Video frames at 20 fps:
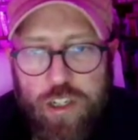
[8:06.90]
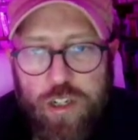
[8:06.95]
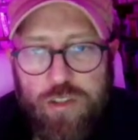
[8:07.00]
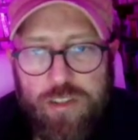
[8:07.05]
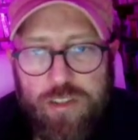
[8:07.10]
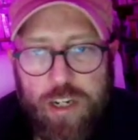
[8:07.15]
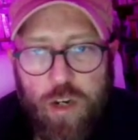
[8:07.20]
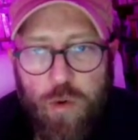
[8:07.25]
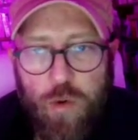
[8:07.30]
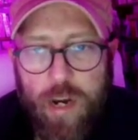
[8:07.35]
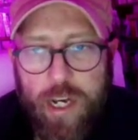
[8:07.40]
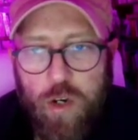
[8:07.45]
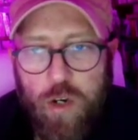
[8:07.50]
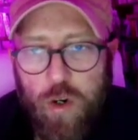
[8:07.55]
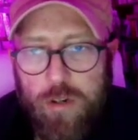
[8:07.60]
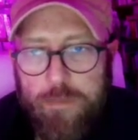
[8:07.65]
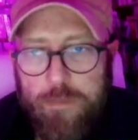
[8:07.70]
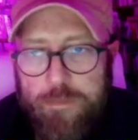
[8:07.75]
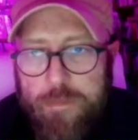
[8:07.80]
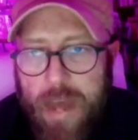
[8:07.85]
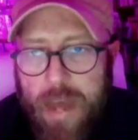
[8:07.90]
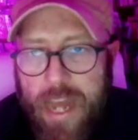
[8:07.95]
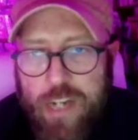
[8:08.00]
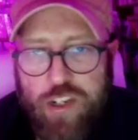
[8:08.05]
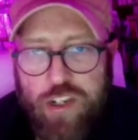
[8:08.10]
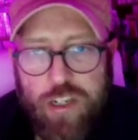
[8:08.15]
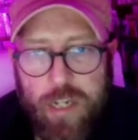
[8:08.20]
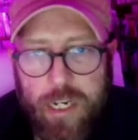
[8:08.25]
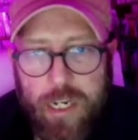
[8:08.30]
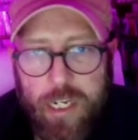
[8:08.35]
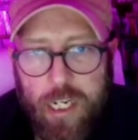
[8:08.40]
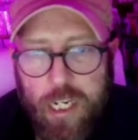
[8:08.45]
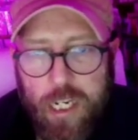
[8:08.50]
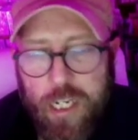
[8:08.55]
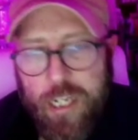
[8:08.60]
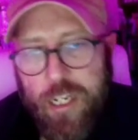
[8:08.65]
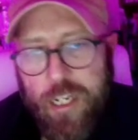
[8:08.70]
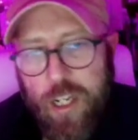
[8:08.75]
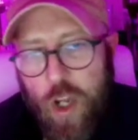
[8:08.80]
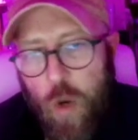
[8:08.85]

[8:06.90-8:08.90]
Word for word: using record magic.